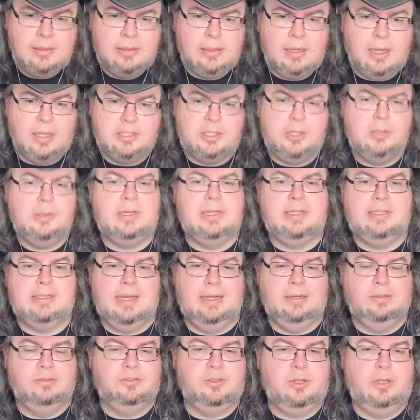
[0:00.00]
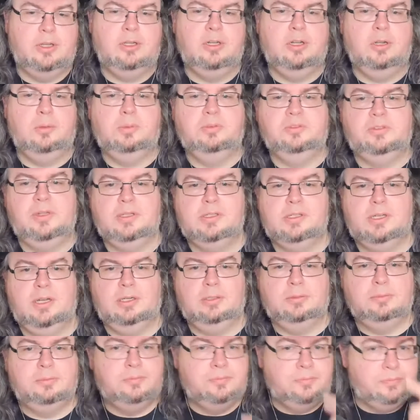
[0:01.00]
2 D10, so you can do percentile.
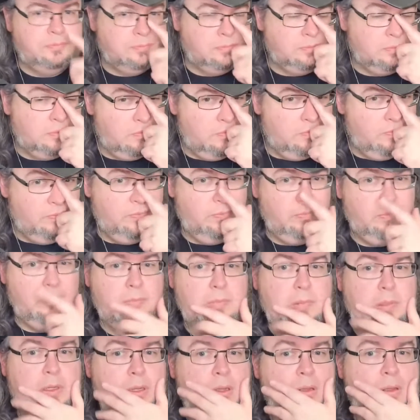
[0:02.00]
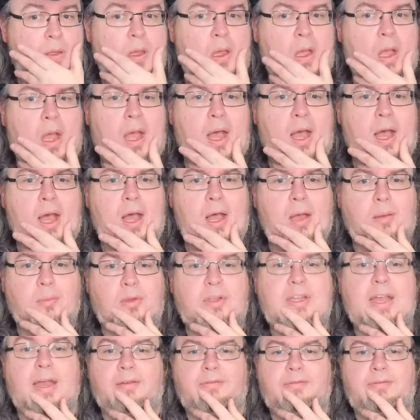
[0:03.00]
Yeah,
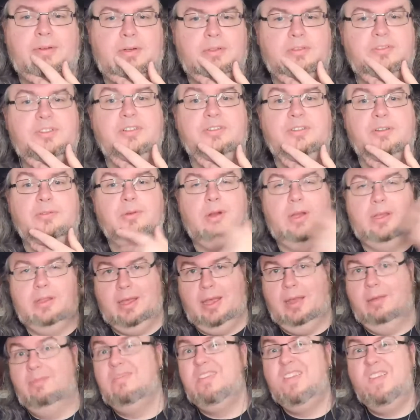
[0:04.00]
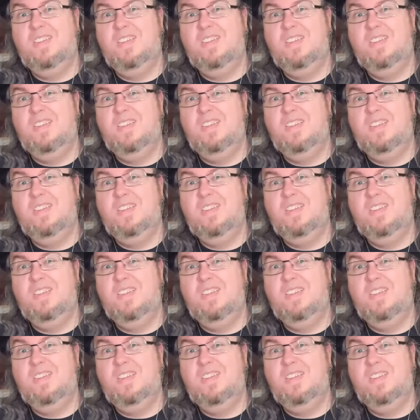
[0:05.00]
it says it right there.